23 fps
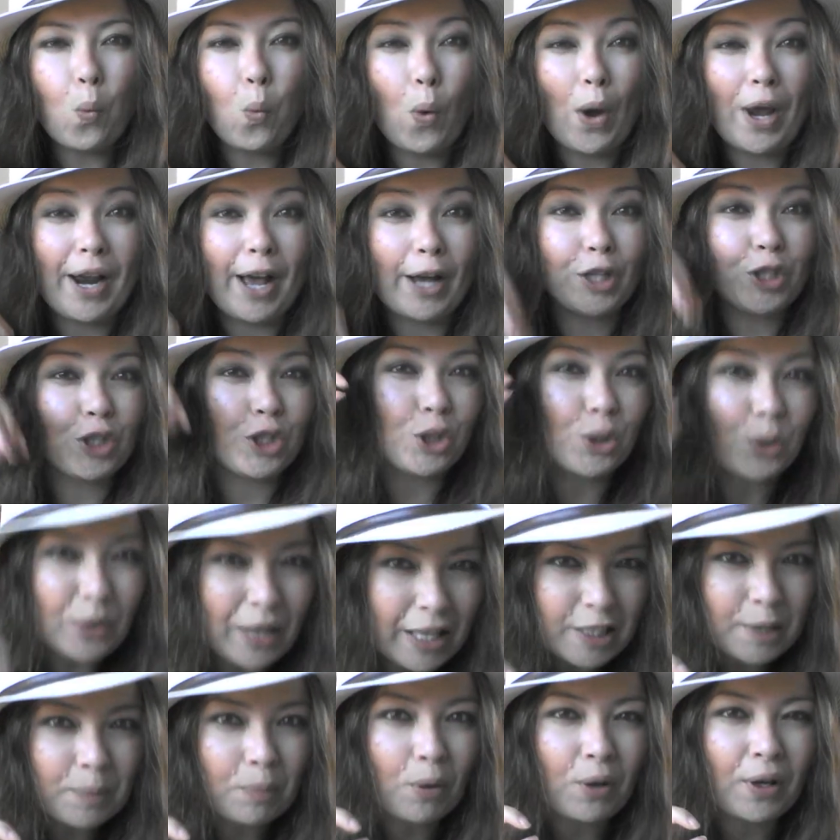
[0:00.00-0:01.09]
when I do
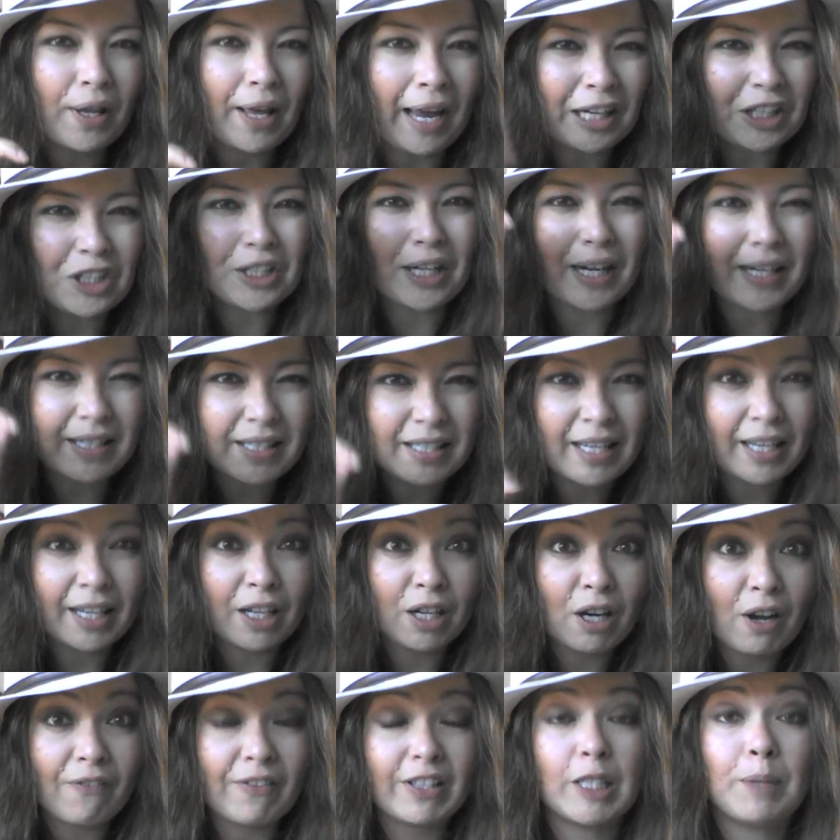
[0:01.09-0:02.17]
that smaller action, I tick it off,